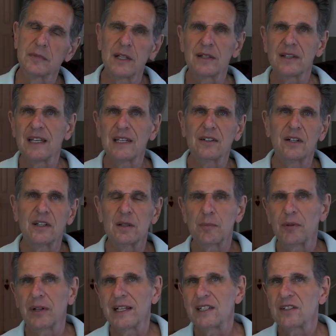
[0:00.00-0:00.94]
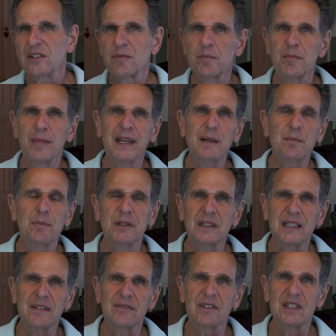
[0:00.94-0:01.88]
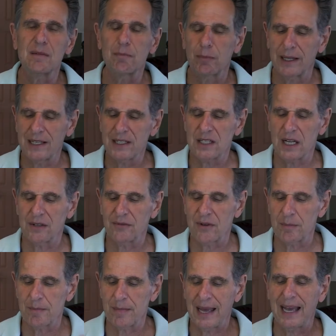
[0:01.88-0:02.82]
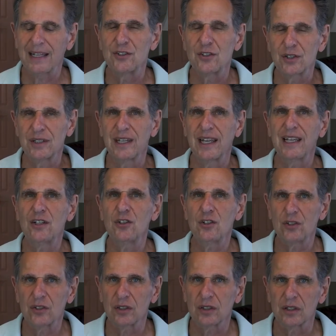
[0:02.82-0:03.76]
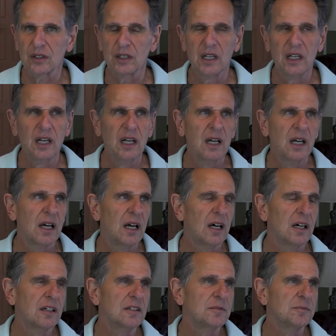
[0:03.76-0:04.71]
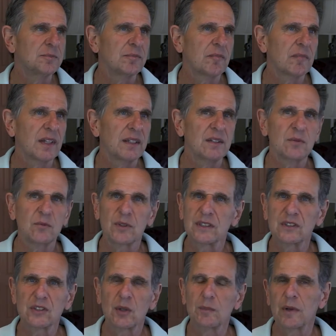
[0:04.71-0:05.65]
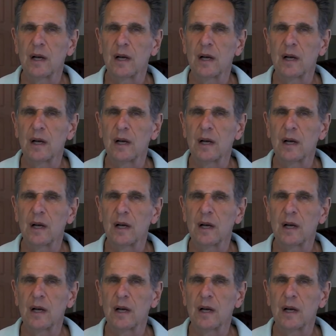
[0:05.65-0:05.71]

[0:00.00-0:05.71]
the theater, the place of make-believe, the place of imagination. There's some